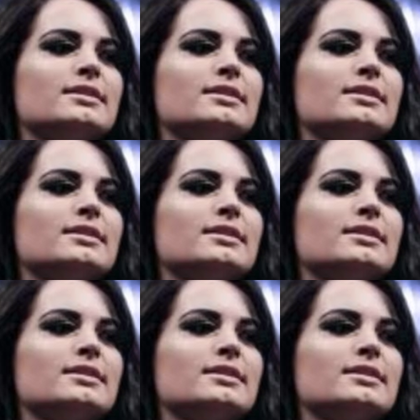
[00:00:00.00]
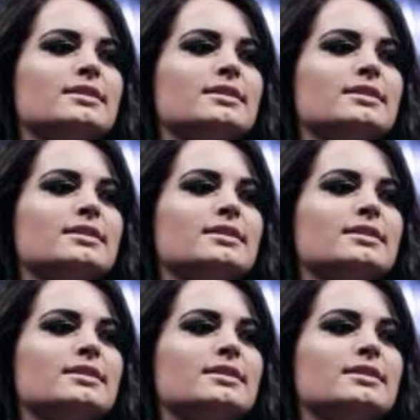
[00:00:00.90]

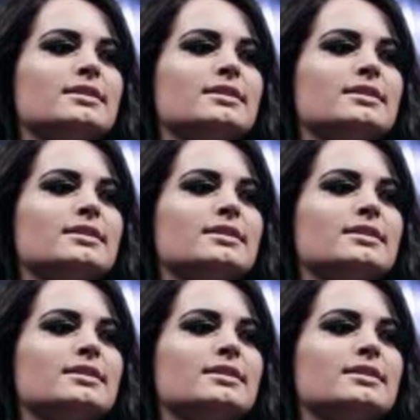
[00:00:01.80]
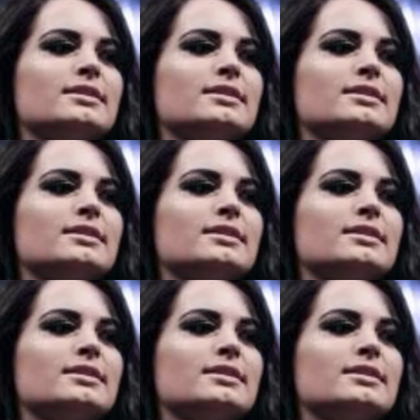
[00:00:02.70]

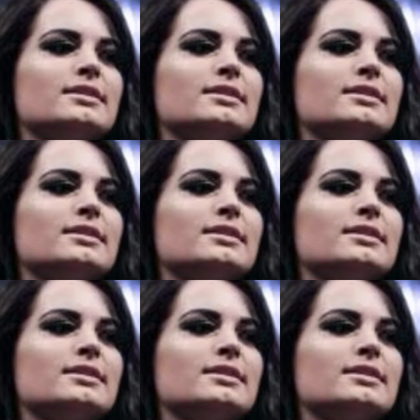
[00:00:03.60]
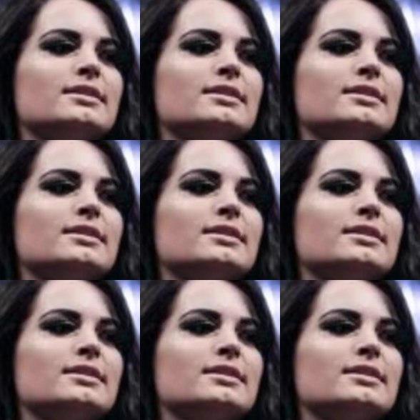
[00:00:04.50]

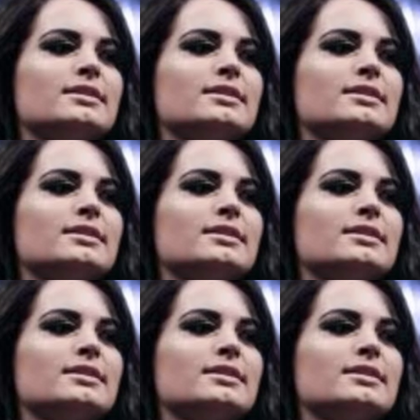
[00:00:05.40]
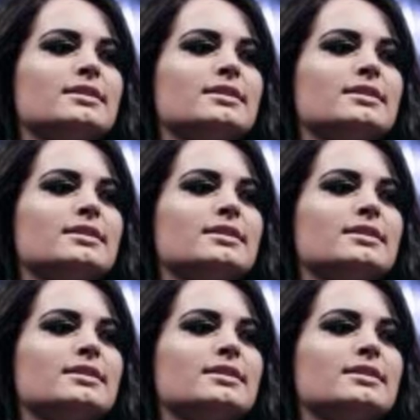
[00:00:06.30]
The face doesn't move, so there is nothing to read.